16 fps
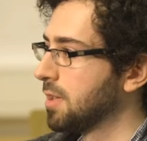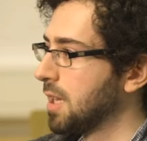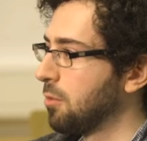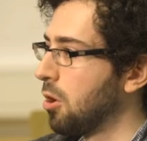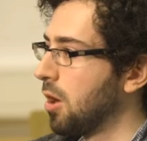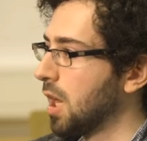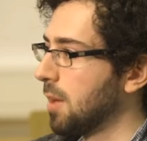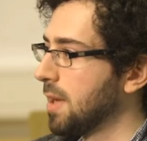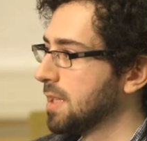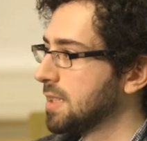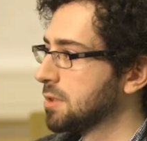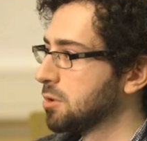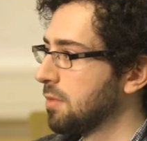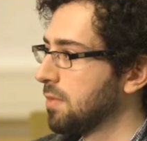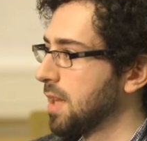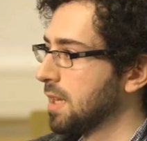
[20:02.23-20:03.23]
different arguments and
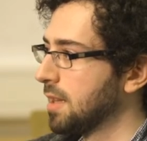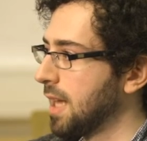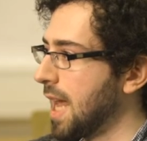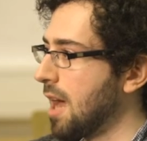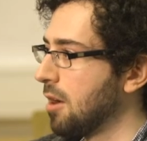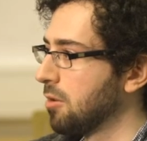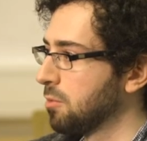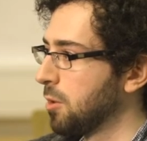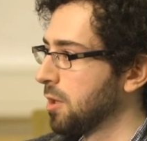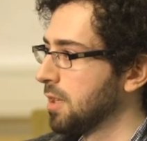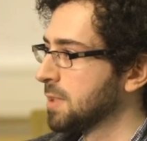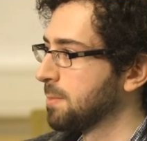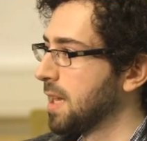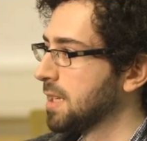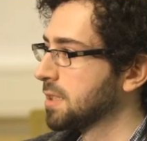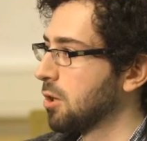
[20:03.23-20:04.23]
sort of like lay out what the
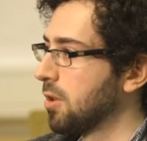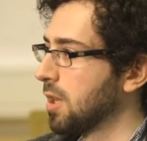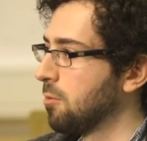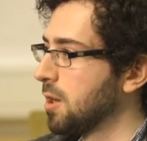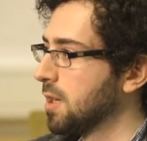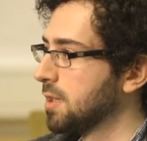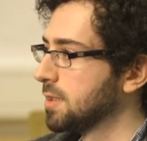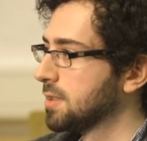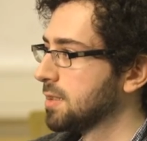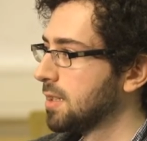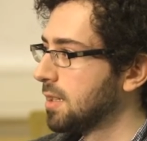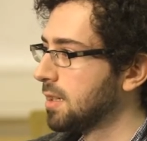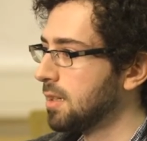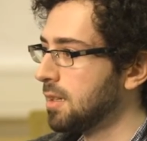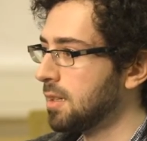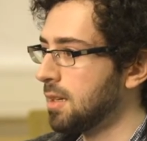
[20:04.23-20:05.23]
space currently was.
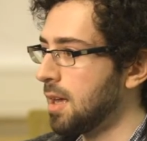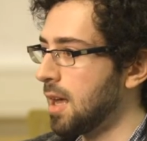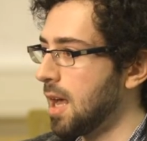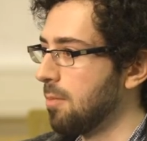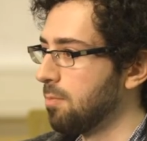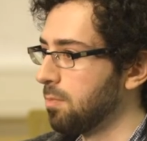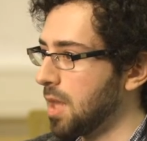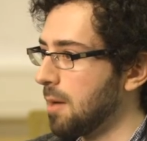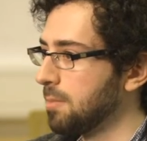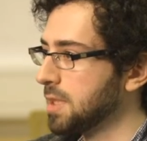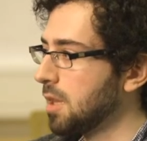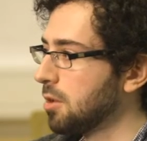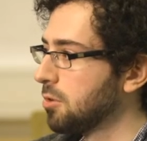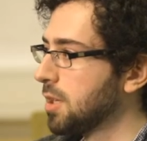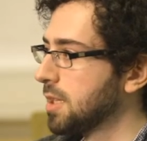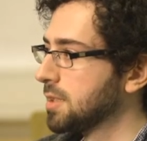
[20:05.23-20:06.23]
Mm-hmm. Um, Tom
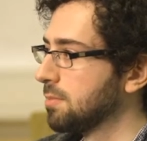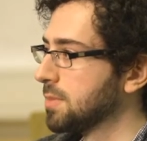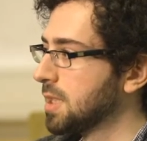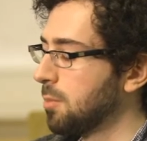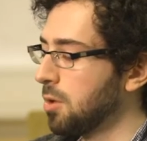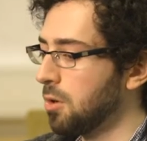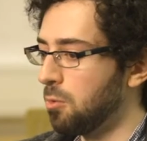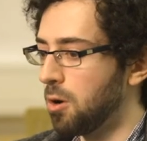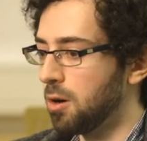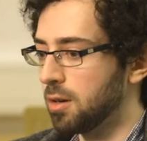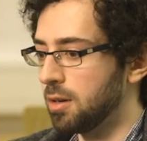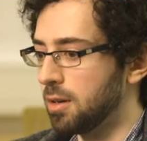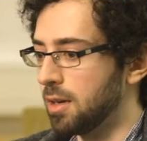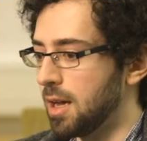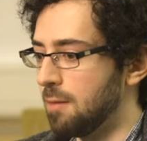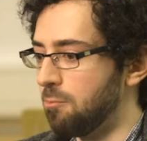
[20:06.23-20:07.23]
Sittler did some similar
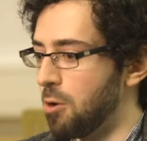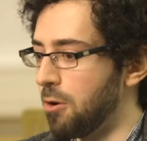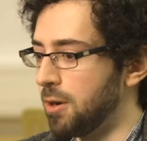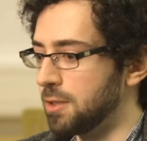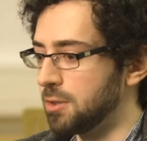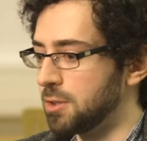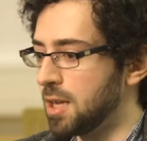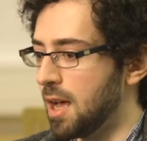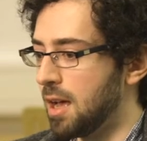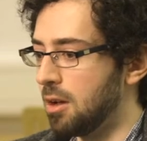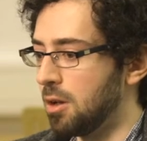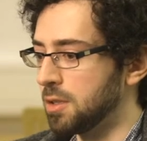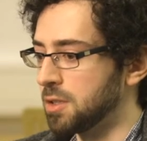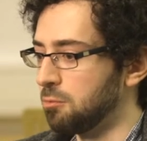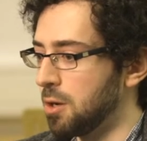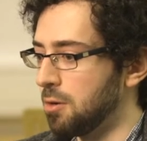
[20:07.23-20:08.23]
work. Um, Rohin Shah
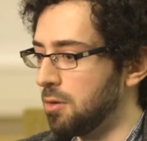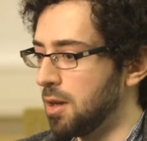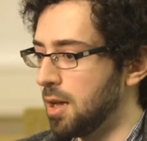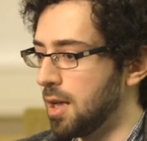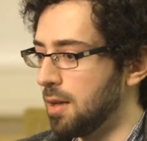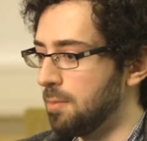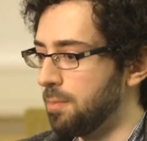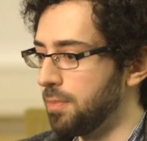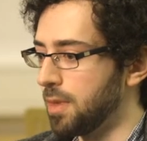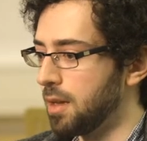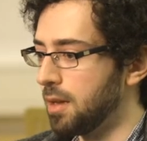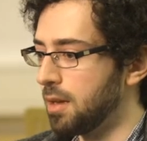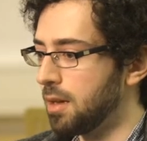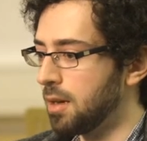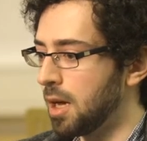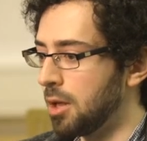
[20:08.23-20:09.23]
also wrote. Um,
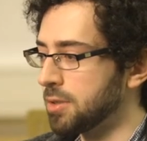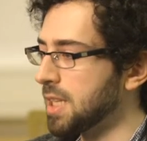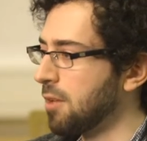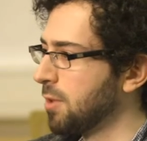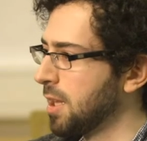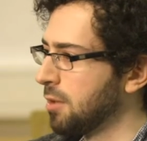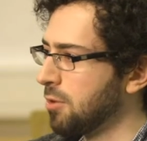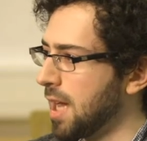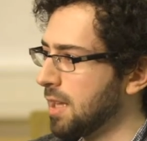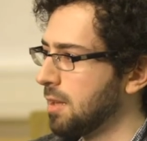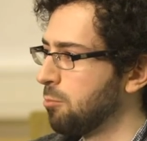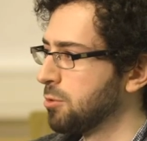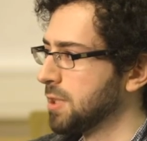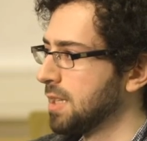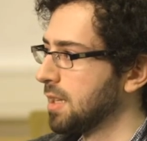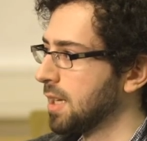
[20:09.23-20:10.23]
I was not really trying to
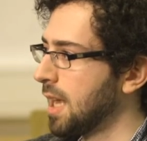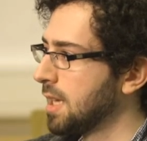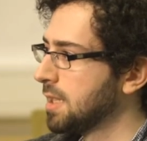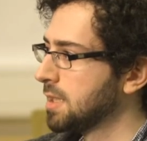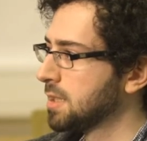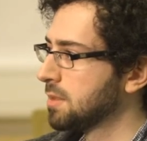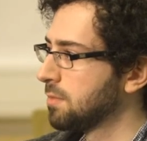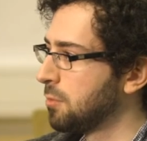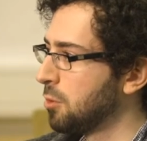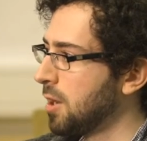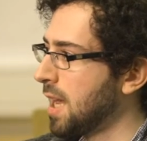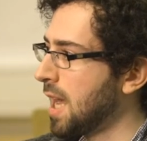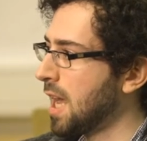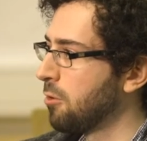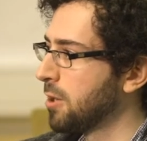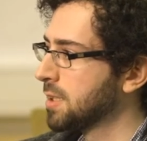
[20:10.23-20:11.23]
present the case for
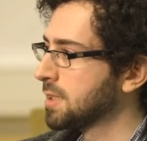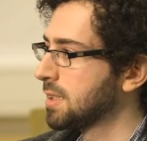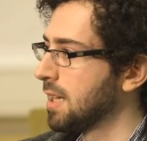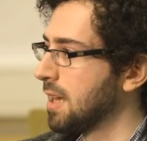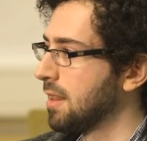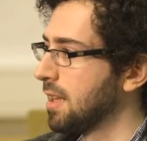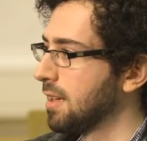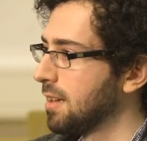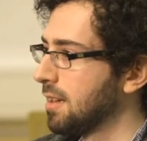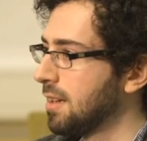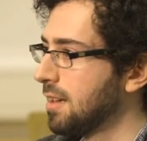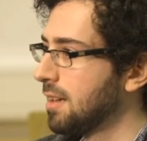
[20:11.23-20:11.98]
AI risk. I think